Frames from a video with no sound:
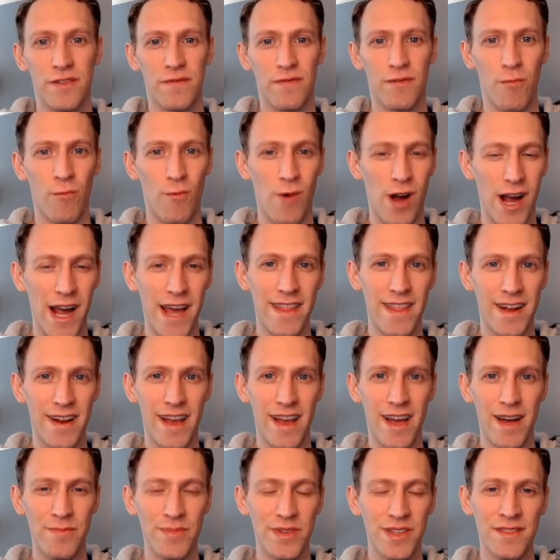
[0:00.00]
for why that
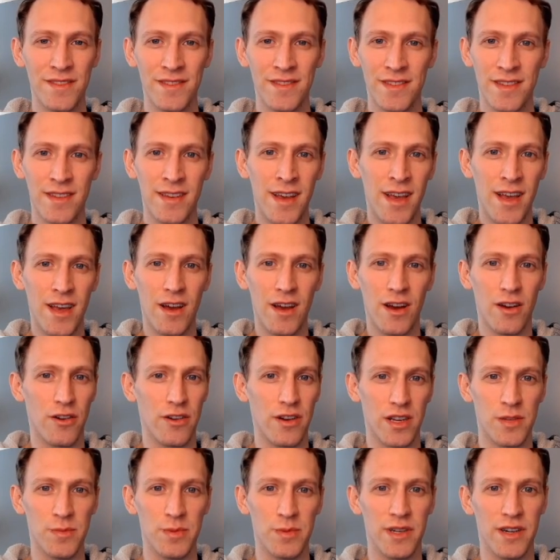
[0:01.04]
happens, a
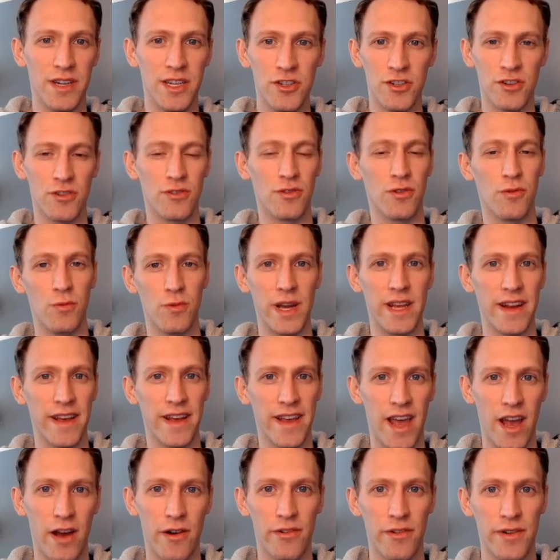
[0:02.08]
good explanation or a way to
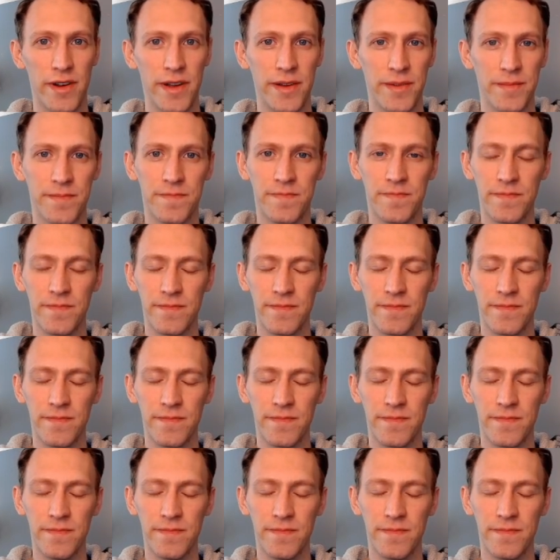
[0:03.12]
counter it.